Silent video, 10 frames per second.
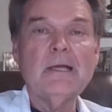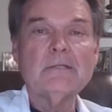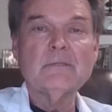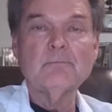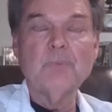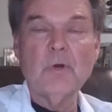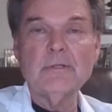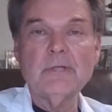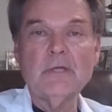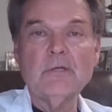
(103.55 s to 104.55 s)
it's
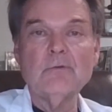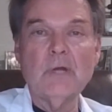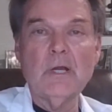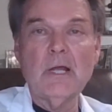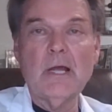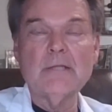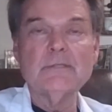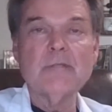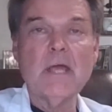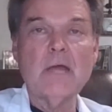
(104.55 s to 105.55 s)
important that you
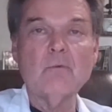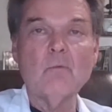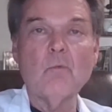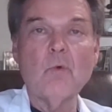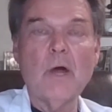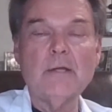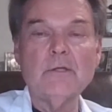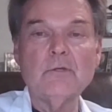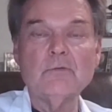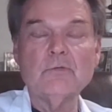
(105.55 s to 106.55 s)
realize that what
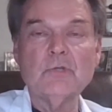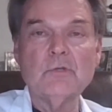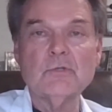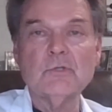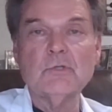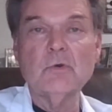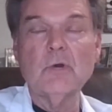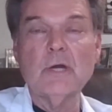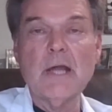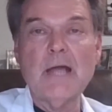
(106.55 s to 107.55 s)
you choose to do
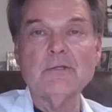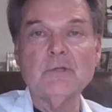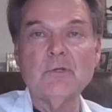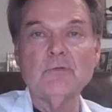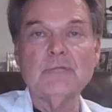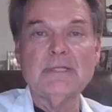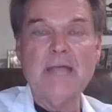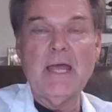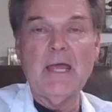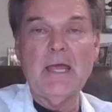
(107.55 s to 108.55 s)
or not do
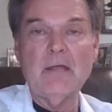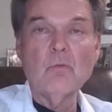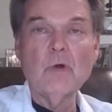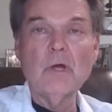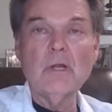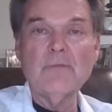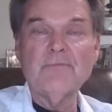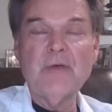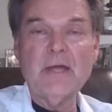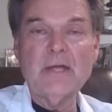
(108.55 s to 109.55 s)
today will
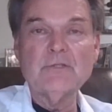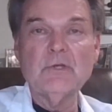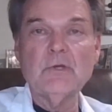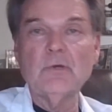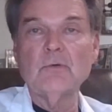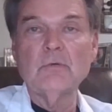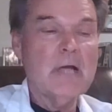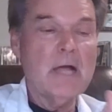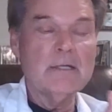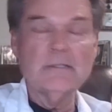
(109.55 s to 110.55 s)
affect you
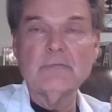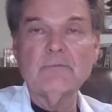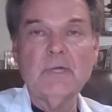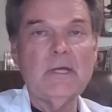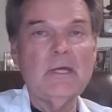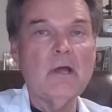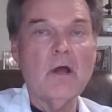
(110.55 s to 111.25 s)
cognitively,